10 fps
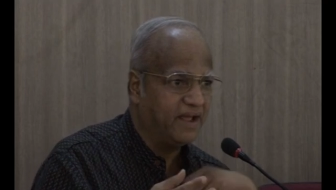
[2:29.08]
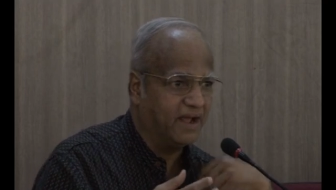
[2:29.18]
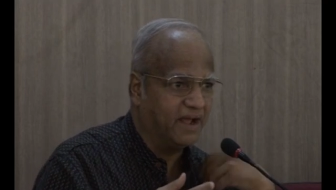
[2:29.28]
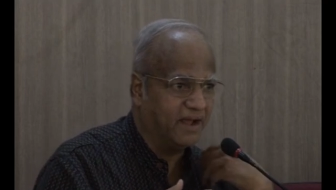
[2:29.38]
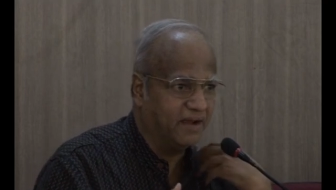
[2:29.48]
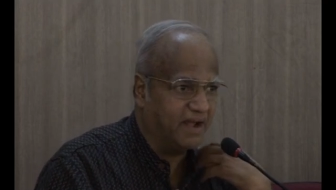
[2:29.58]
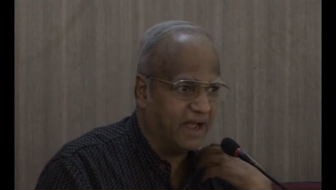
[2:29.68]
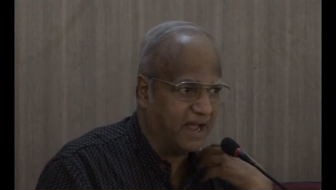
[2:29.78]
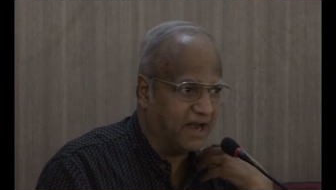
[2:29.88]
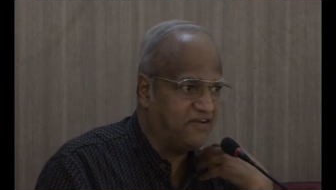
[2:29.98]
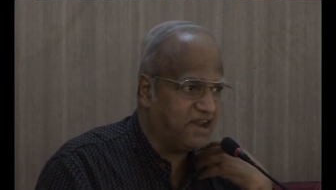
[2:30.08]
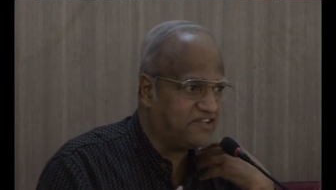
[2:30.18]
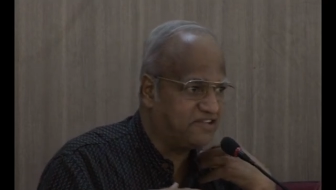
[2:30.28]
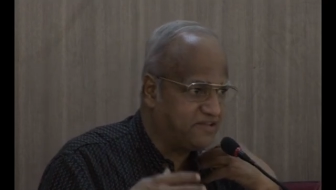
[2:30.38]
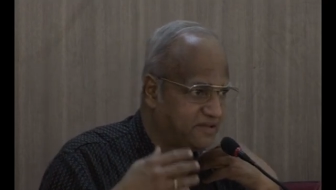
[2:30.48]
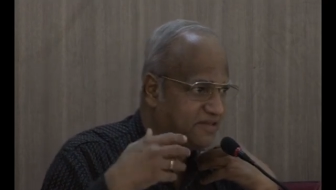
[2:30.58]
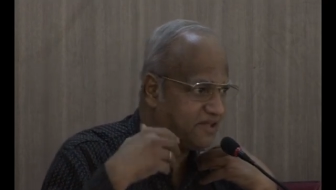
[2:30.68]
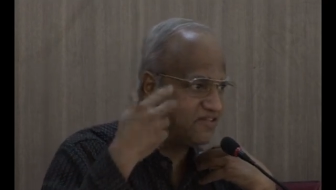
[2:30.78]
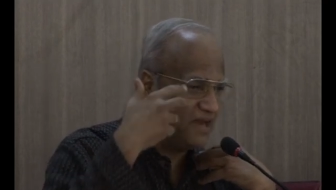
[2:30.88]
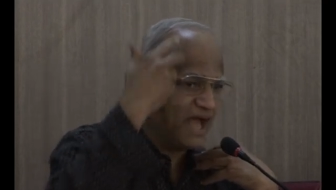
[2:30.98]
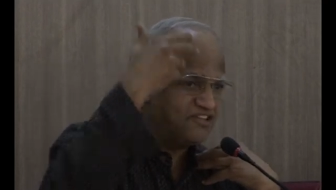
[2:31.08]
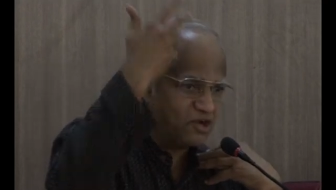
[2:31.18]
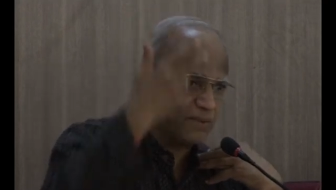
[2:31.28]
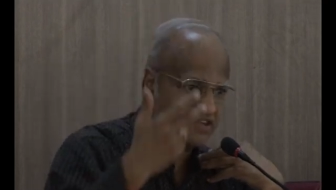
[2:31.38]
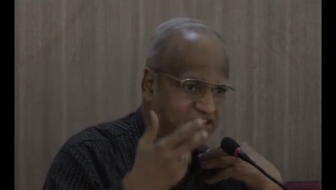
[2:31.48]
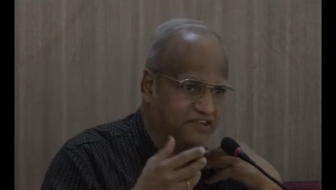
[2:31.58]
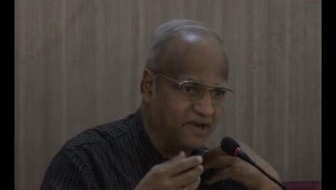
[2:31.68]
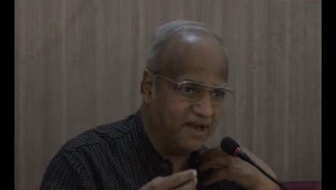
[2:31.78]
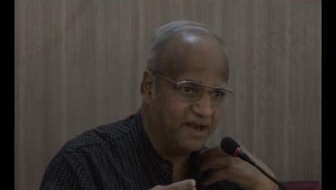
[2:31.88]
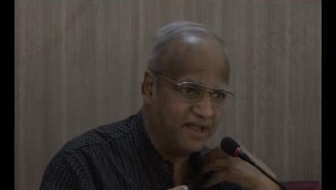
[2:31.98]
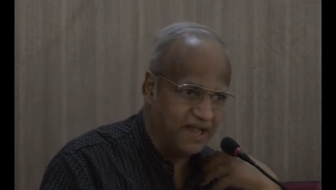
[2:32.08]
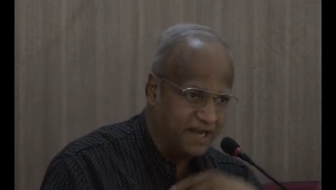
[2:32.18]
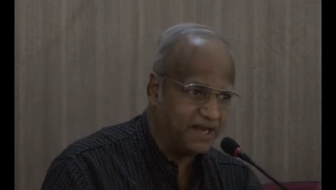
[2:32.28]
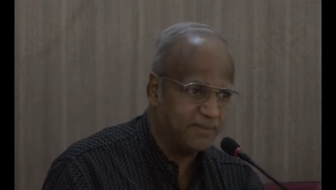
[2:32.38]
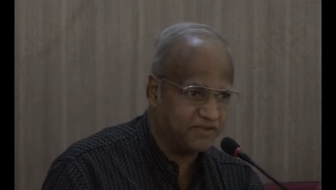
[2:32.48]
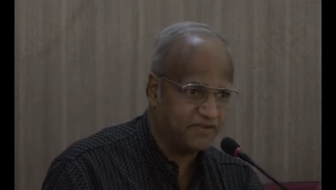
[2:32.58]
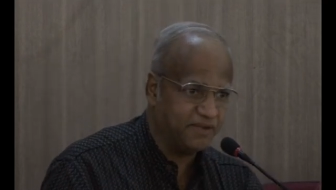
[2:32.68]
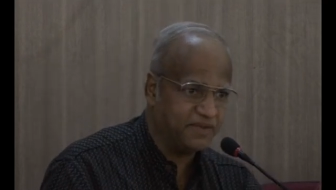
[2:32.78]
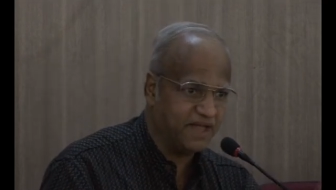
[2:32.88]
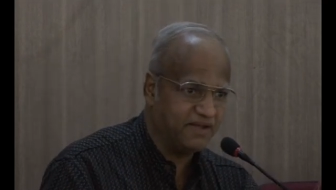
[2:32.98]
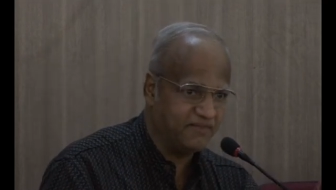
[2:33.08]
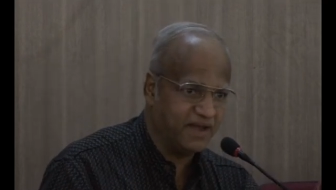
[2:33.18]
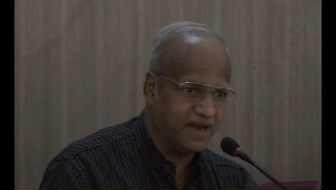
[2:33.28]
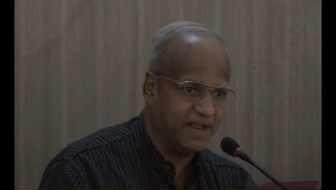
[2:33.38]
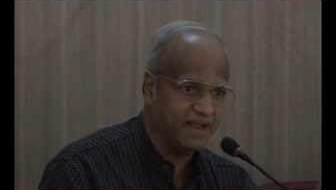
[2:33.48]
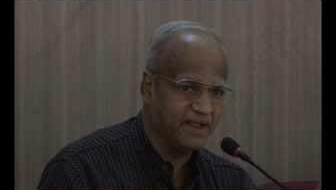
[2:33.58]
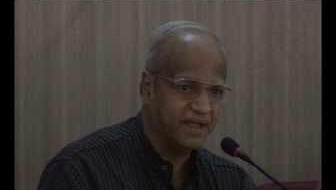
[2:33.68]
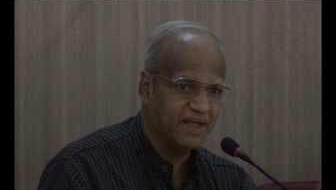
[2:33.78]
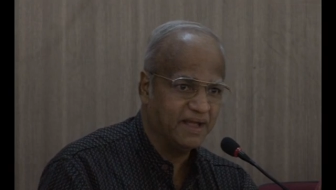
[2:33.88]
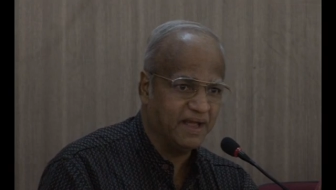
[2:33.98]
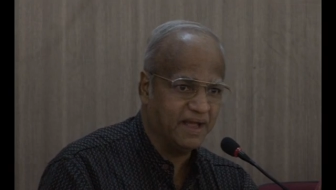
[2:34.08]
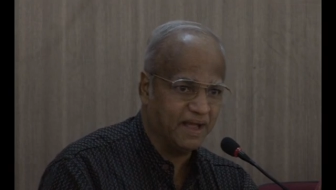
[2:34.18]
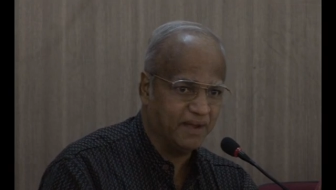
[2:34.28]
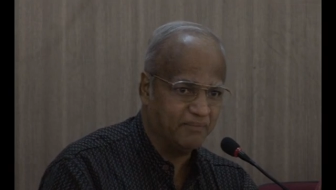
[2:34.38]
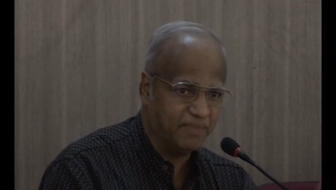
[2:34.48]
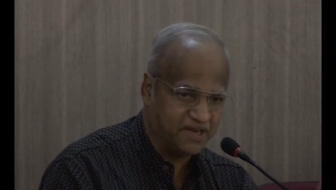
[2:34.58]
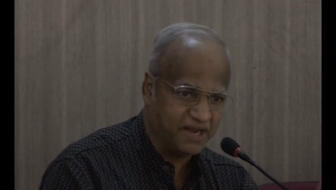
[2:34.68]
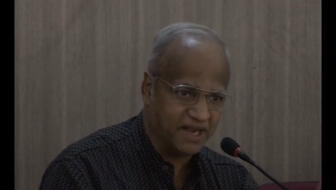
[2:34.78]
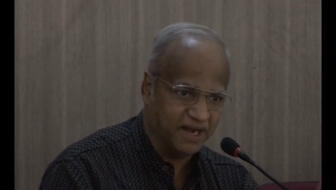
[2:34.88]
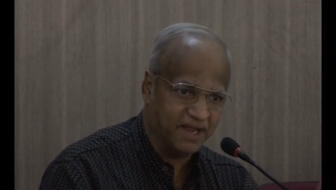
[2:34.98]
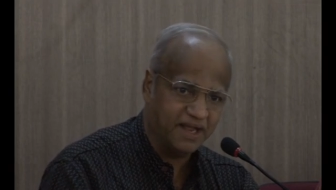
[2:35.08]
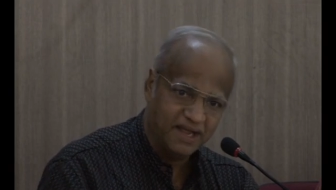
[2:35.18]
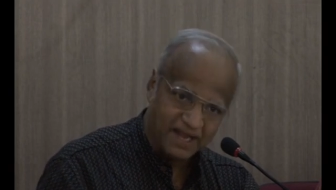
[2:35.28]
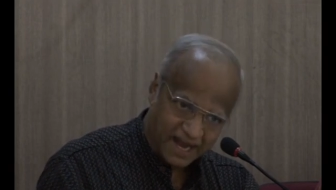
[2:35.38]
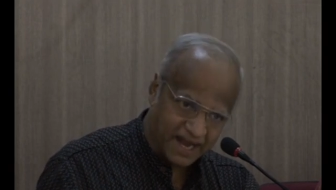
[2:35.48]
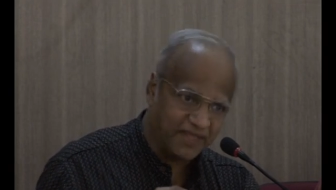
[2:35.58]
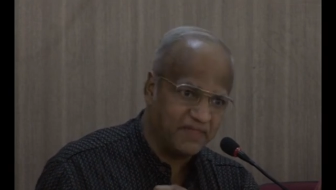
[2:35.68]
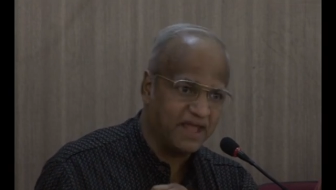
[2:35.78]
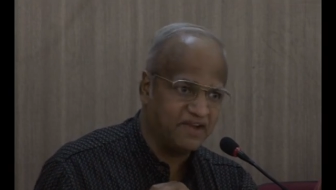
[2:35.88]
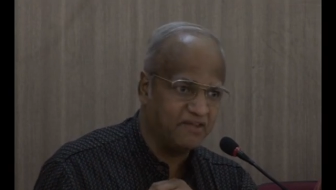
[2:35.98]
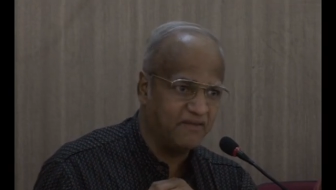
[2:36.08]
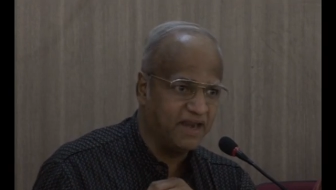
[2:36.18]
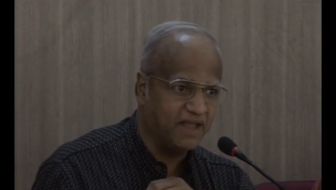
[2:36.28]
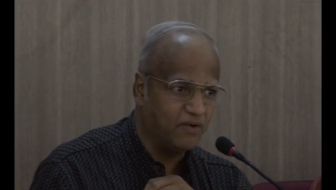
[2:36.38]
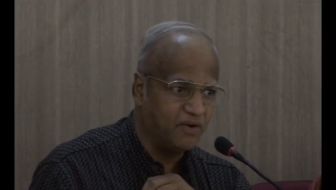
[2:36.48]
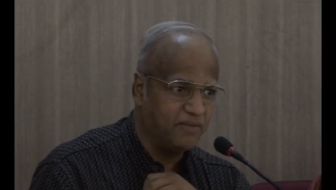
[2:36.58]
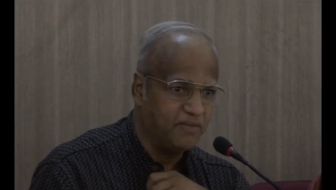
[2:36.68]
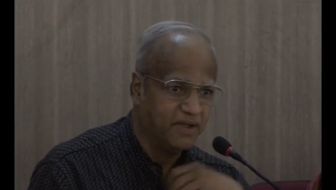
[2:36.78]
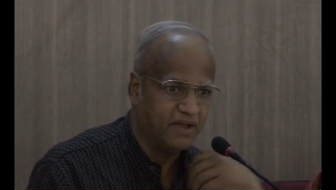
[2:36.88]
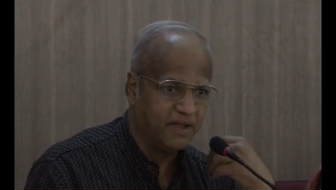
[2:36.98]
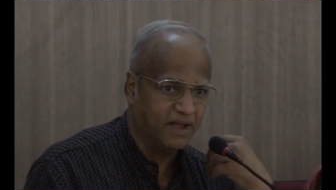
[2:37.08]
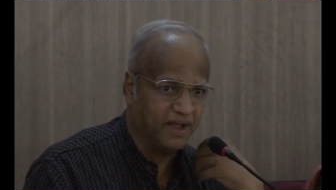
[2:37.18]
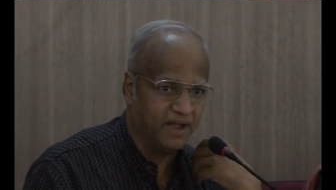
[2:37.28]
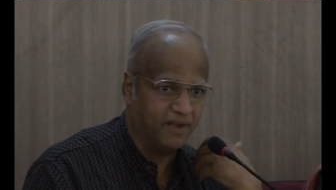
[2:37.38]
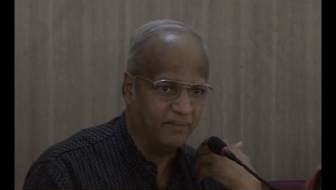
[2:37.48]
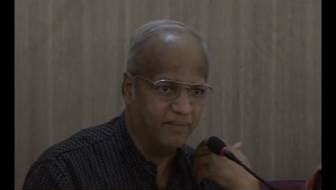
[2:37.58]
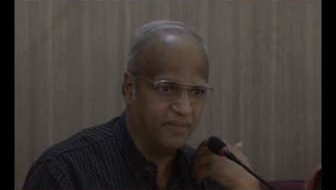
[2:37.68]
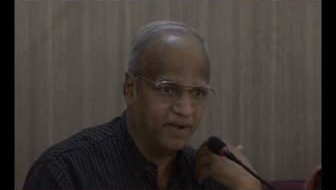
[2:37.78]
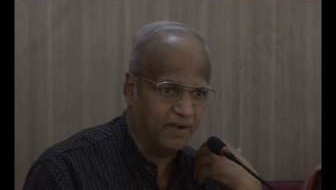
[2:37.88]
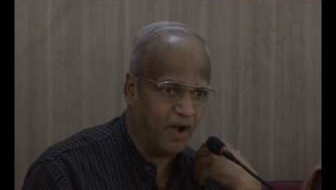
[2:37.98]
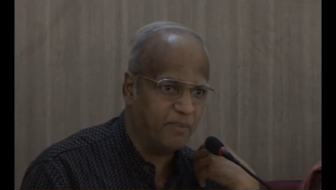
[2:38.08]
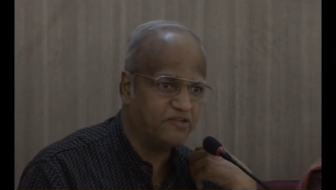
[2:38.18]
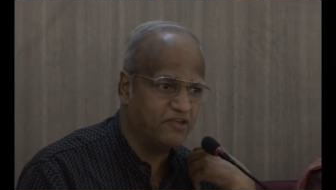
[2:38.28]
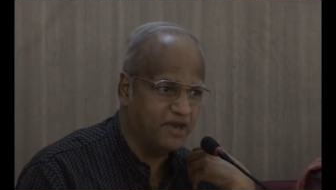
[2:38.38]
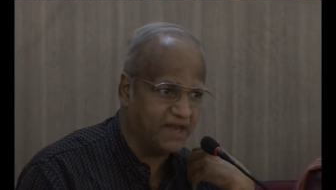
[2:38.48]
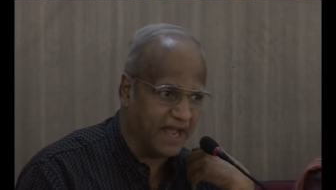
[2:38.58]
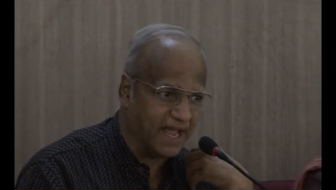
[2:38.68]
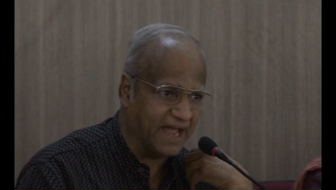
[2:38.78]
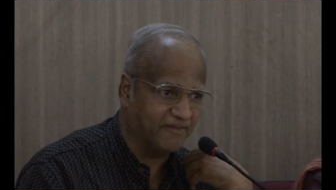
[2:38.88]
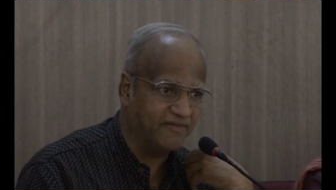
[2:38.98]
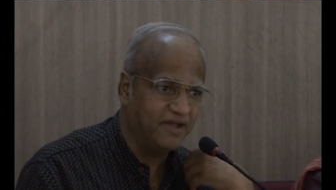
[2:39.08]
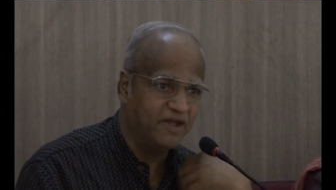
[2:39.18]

uh, address this larger question in terms of something very uh, particular. And I think it's a very good uh, uh, opportunity I have